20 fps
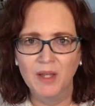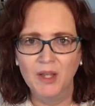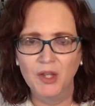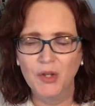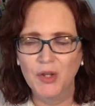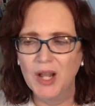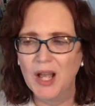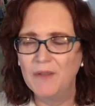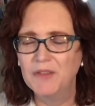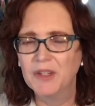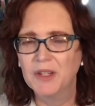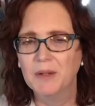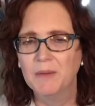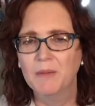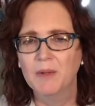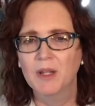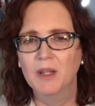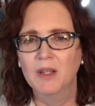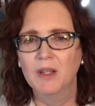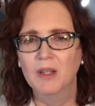You're going to have
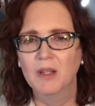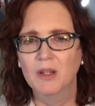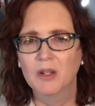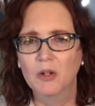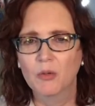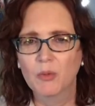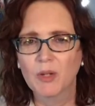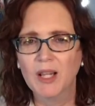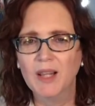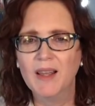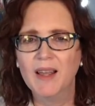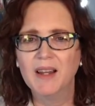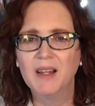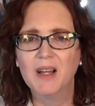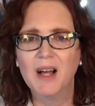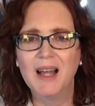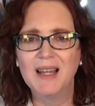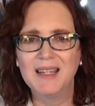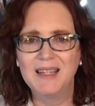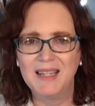to really let
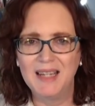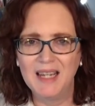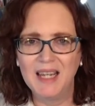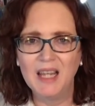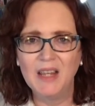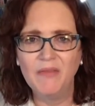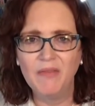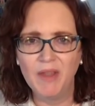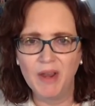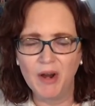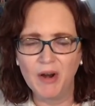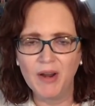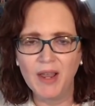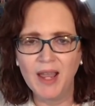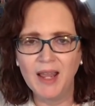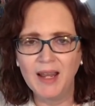God dig in there.